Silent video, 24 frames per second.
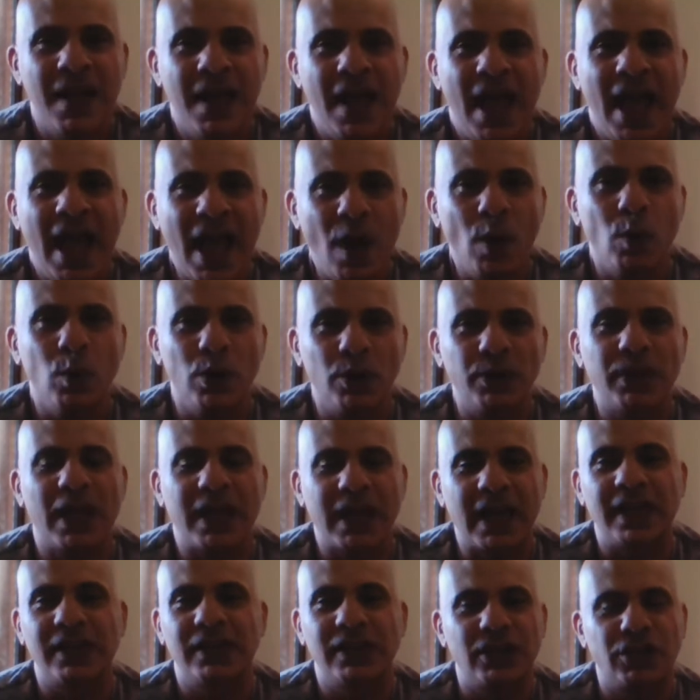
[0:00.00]
How will
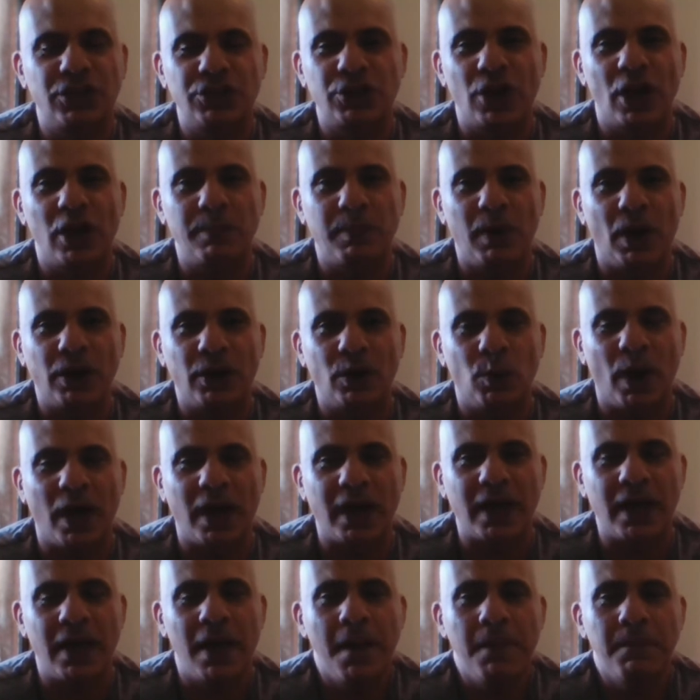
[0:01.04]
they end this show, by the
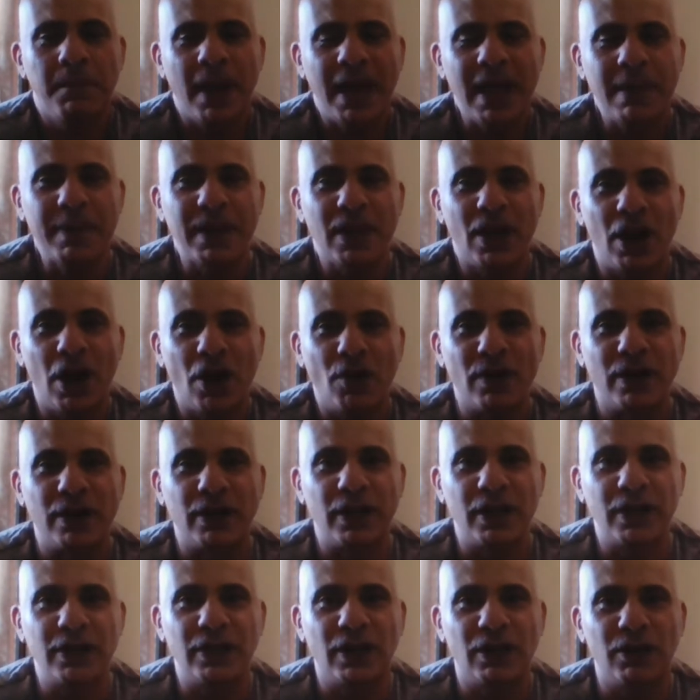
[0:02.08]
way? Maybe her and
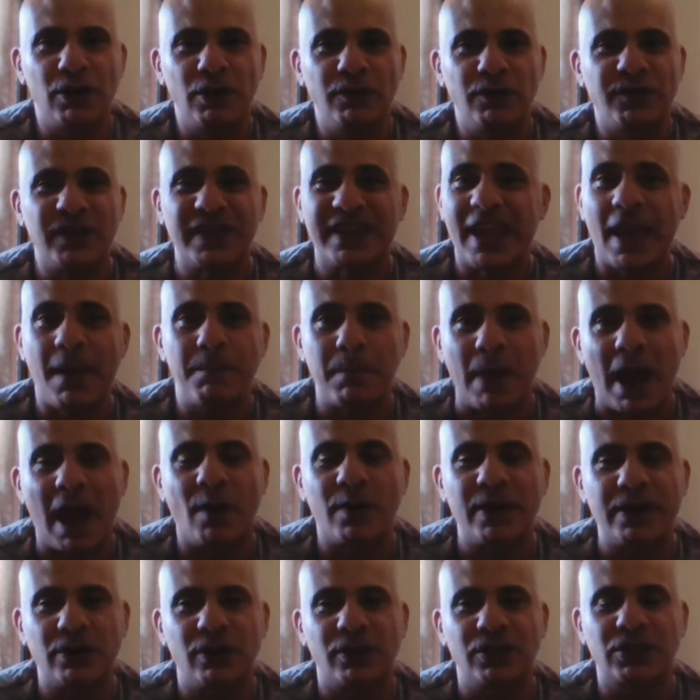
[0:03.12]
Lena Luthor get
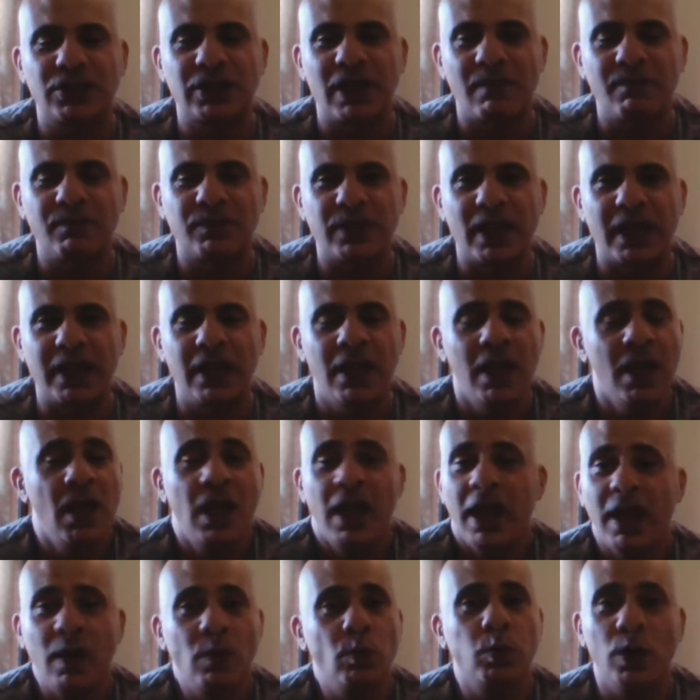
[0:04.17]
married or something.
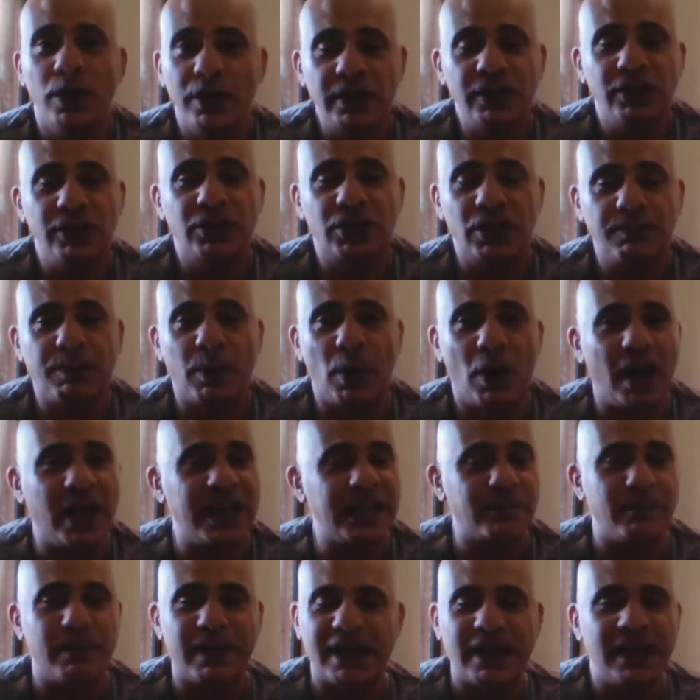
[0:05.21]
It wouldn't
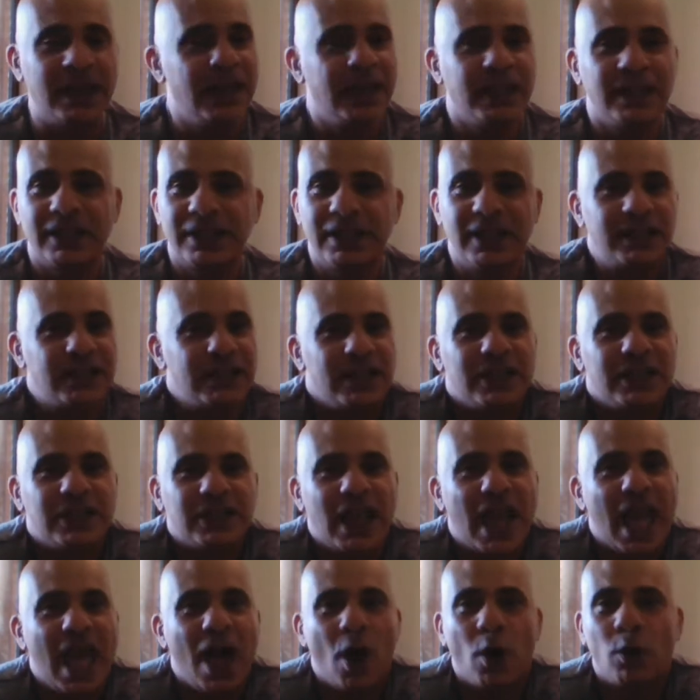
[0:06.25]
surprise me. This is
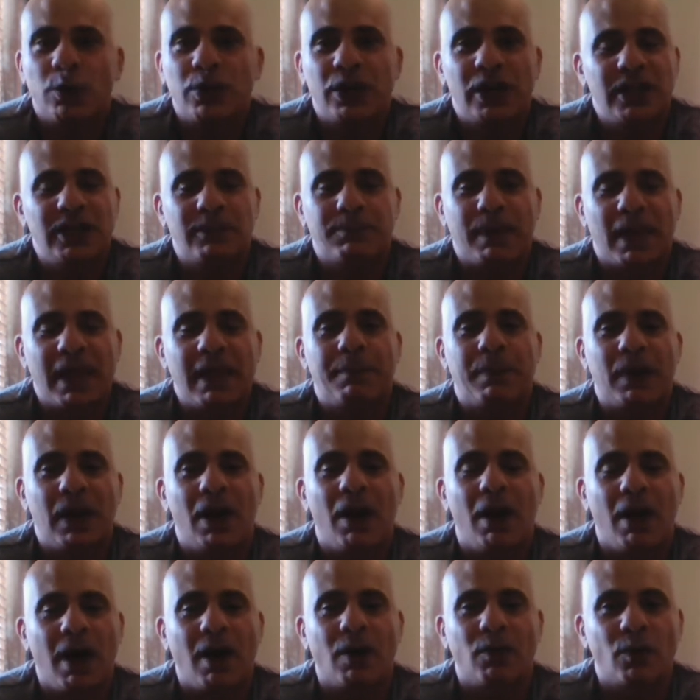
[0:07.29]
how these people
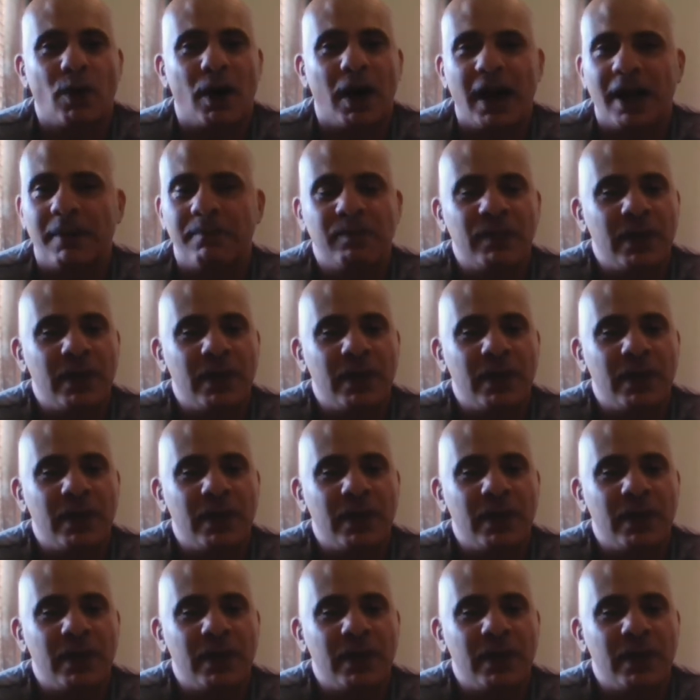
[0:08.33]
are, right?